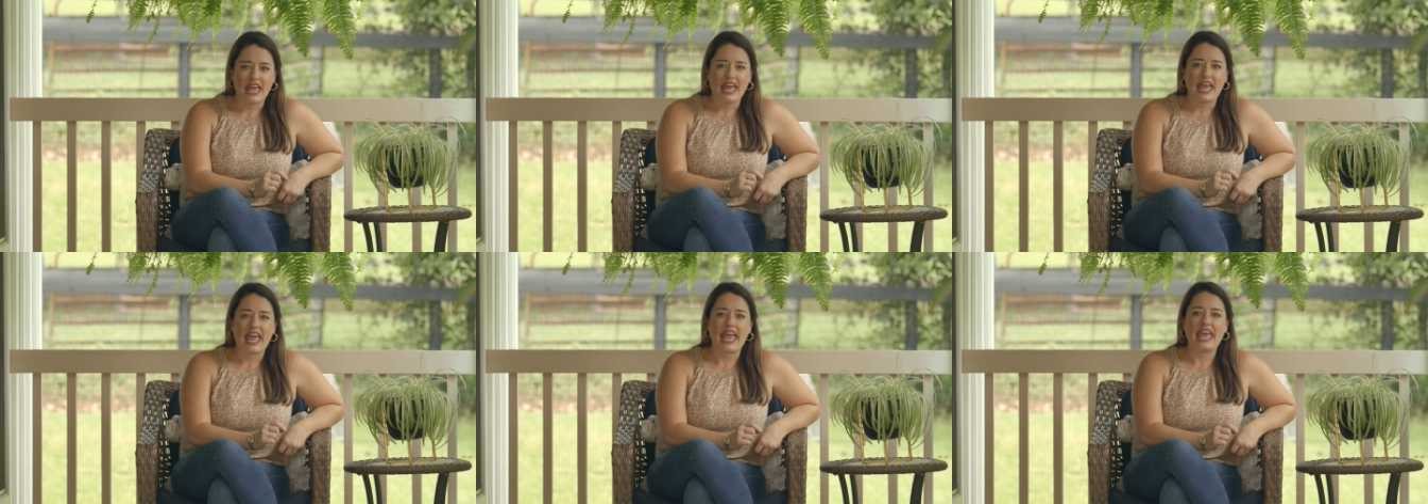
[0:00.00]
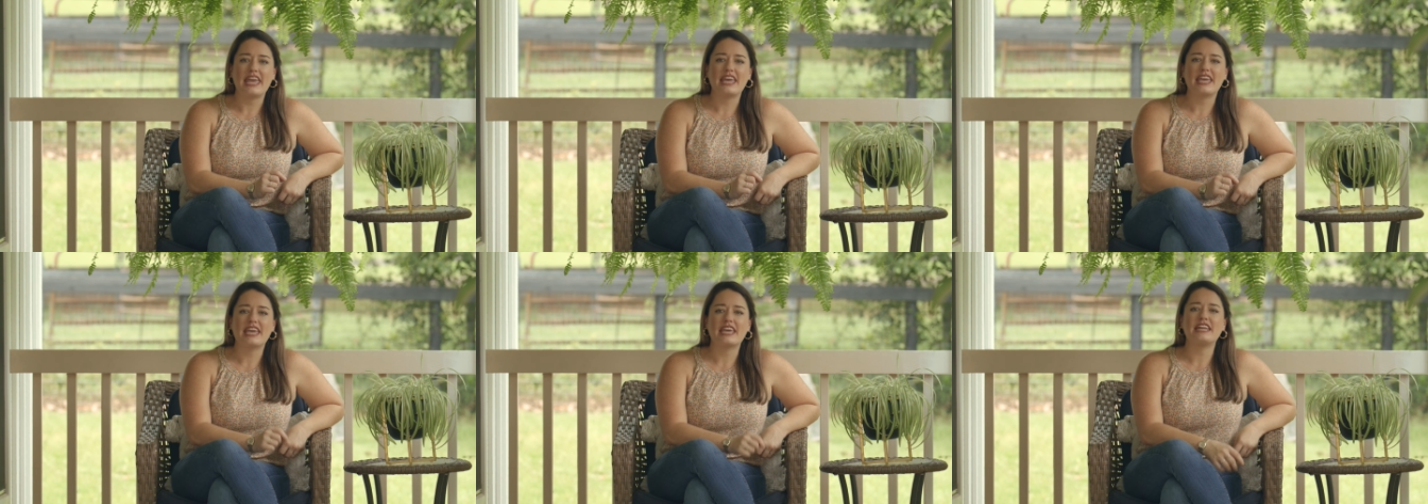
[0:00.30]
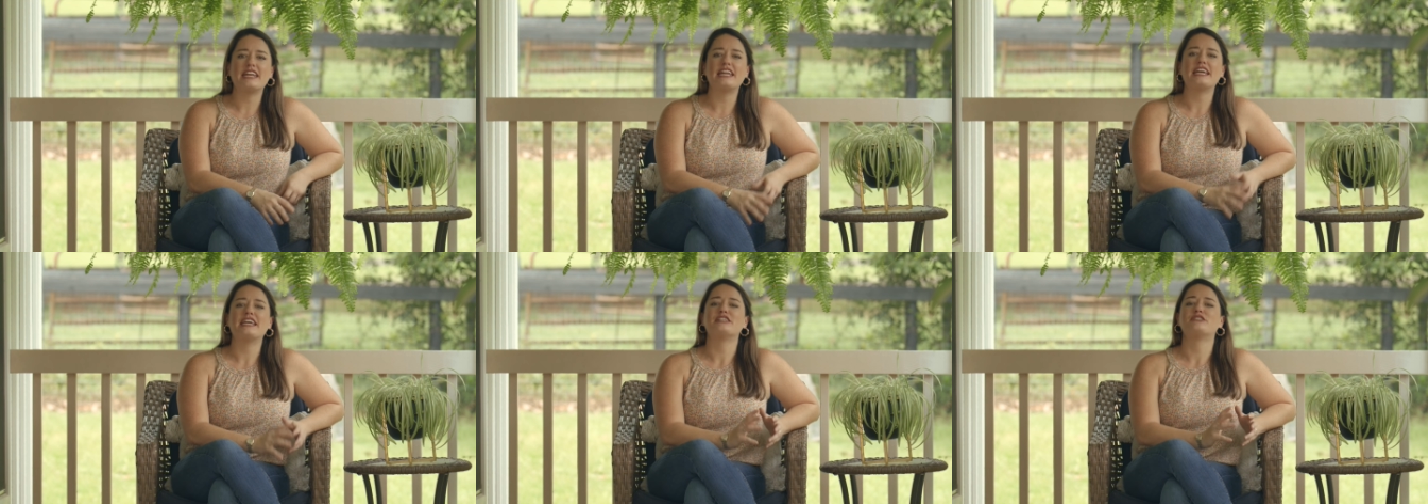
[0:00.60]
Aiken
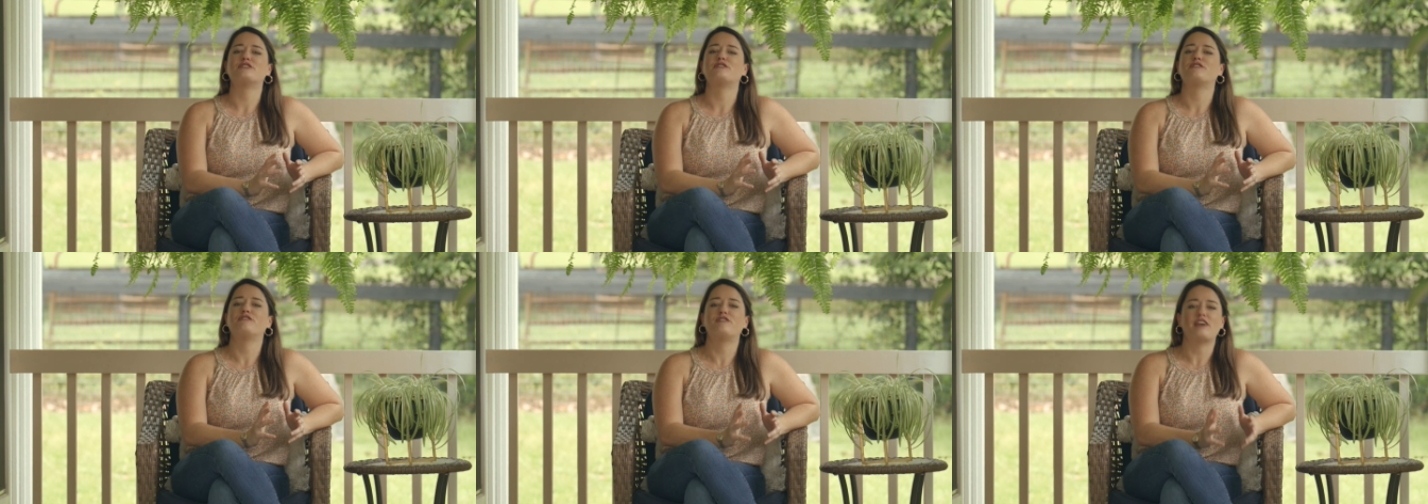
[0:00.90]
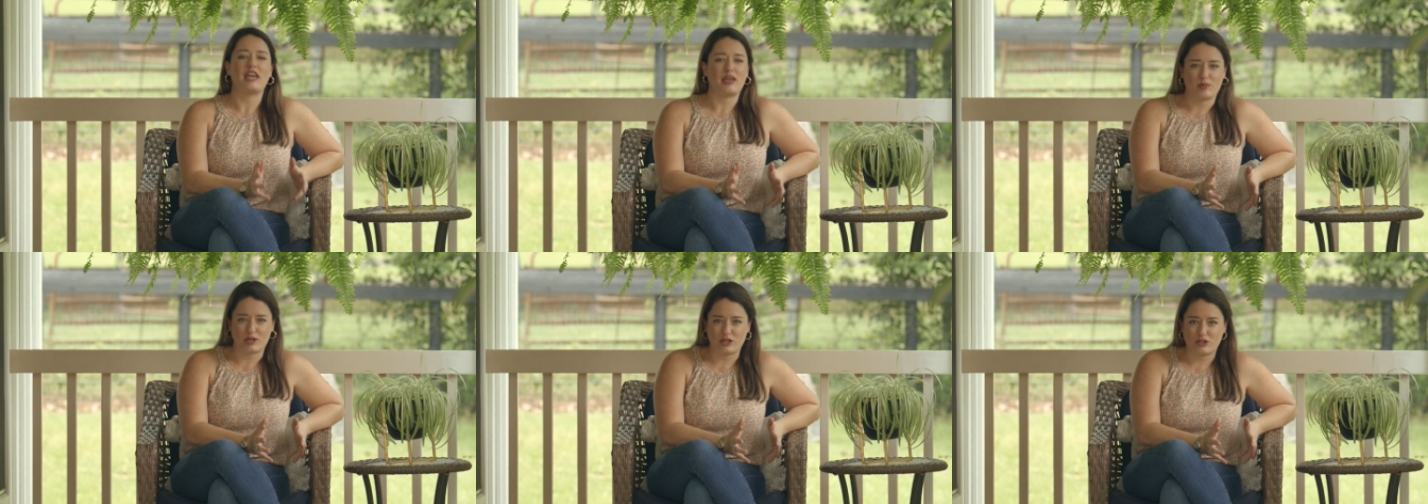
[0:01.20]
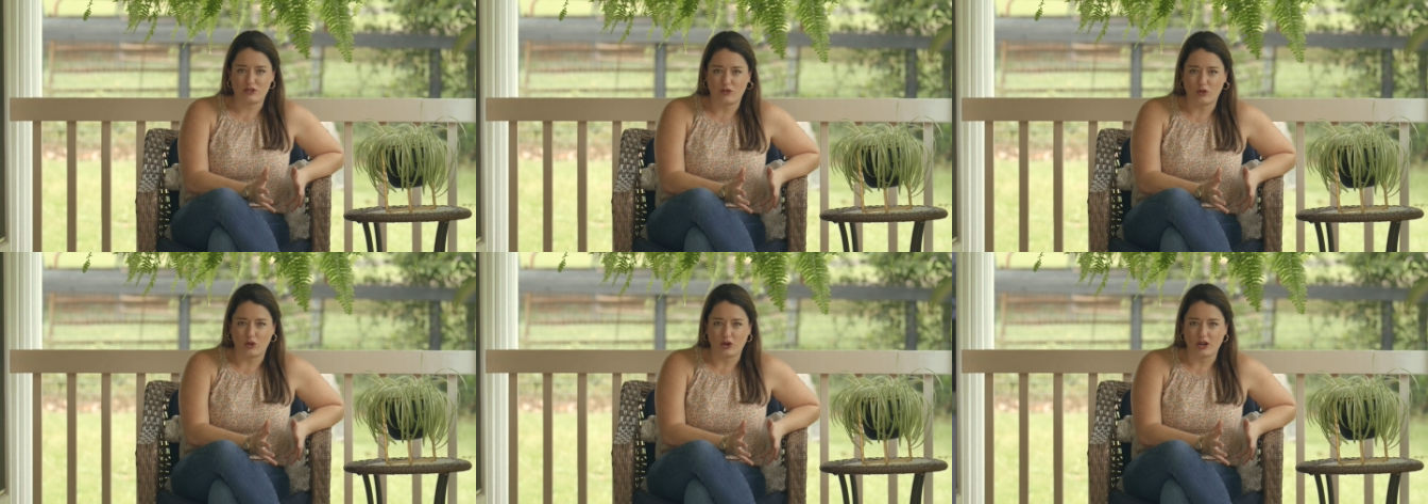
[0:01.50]
is famous
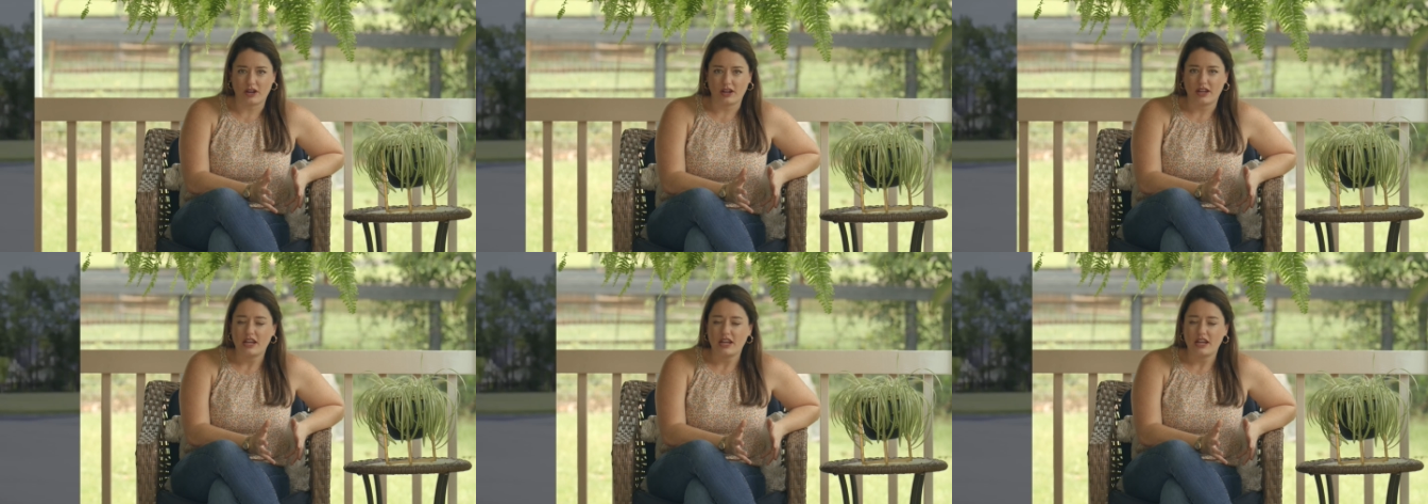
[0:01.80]
for.